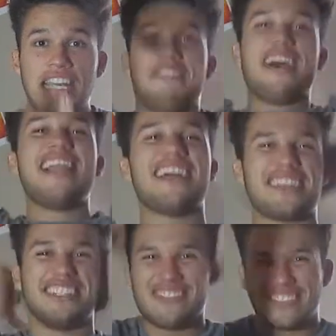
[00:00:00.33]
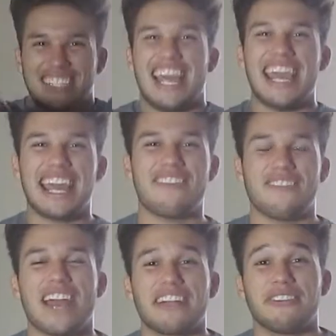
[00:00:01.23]
Well, hello YouTube, and today I'm
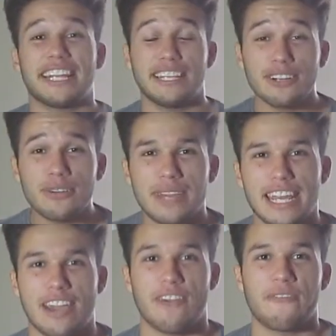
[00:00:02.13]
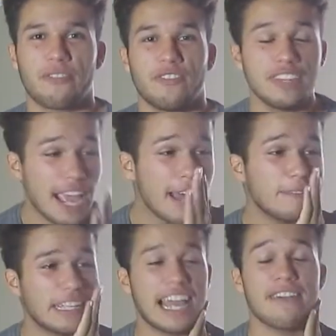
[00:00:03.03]
back with a new video.
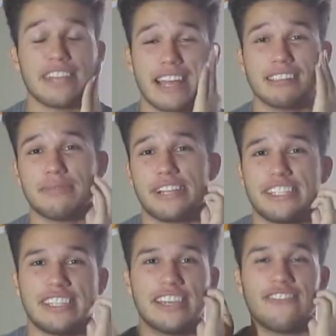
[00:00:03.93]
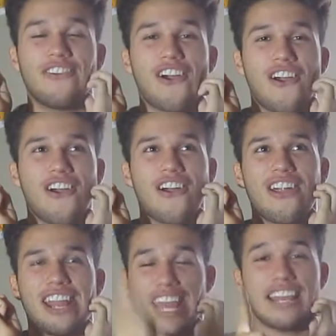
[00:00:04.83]
Now, I have announcements for
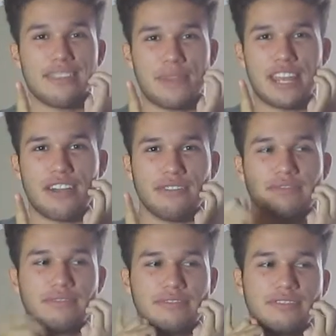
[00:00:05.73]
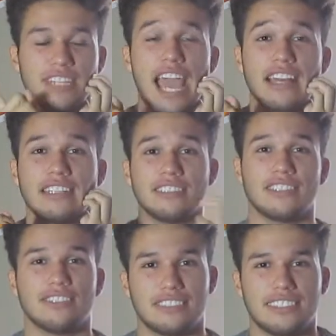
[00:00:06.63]
the end of the video. Yeah,
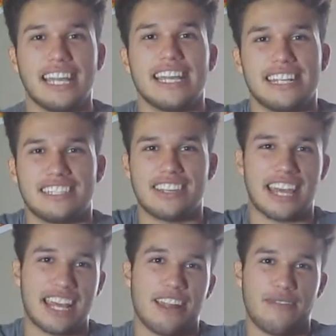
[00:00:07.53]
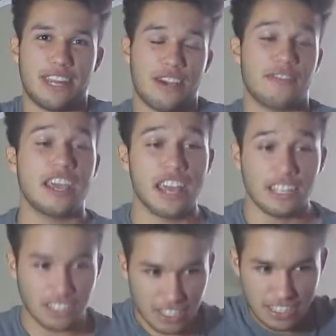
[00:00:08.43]
so stay until the end of the video.
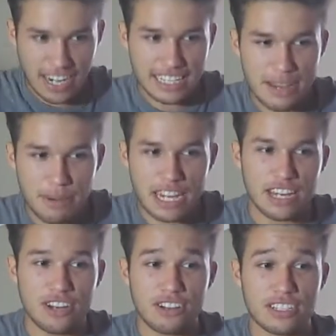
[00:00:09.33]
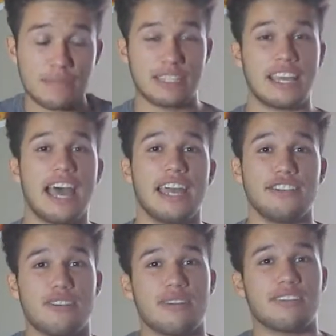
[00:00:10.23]
So today's our breaking news besides
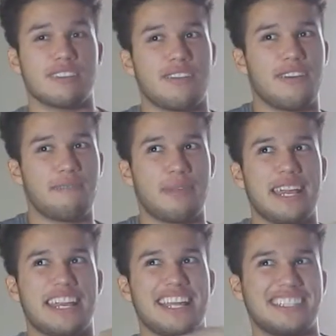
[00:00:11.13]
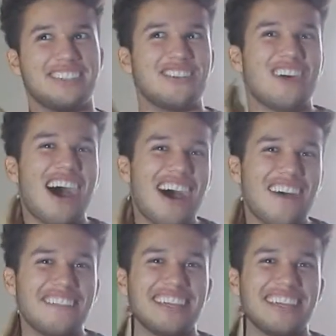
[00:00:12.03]
Joey Graceffa painting his new wall.